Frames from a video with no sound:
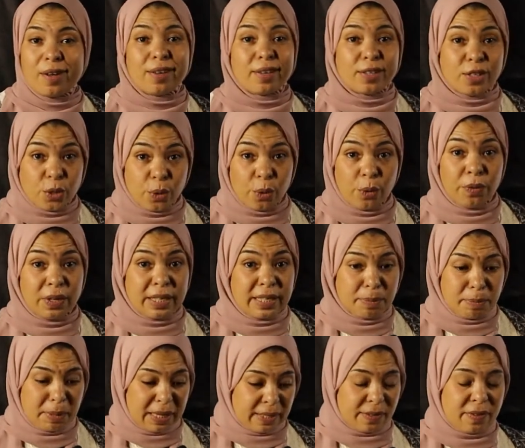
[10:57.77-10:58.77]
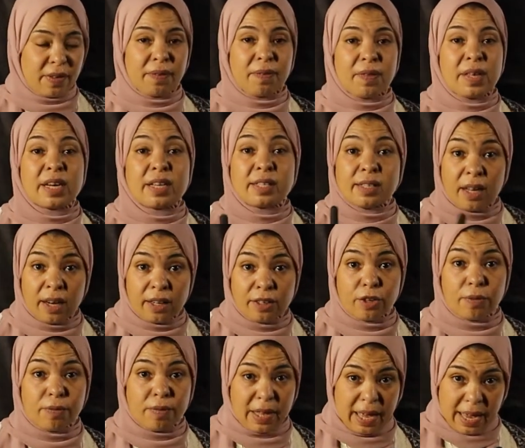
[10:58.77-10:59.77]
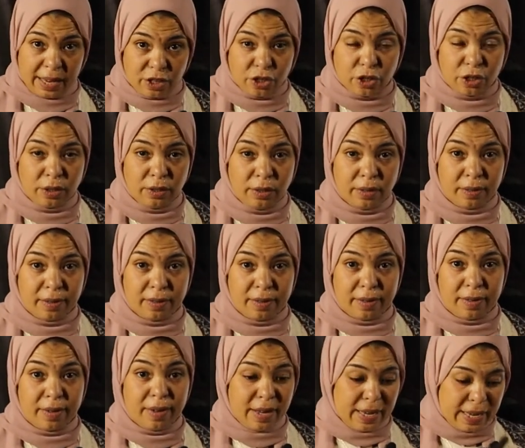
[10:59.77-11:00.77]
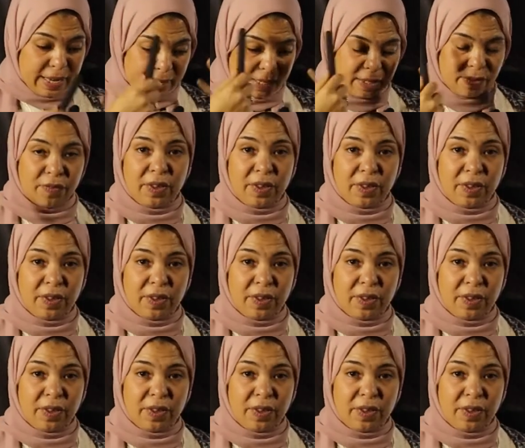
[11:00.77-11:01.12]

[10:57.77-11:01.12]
So this means that the result of the action is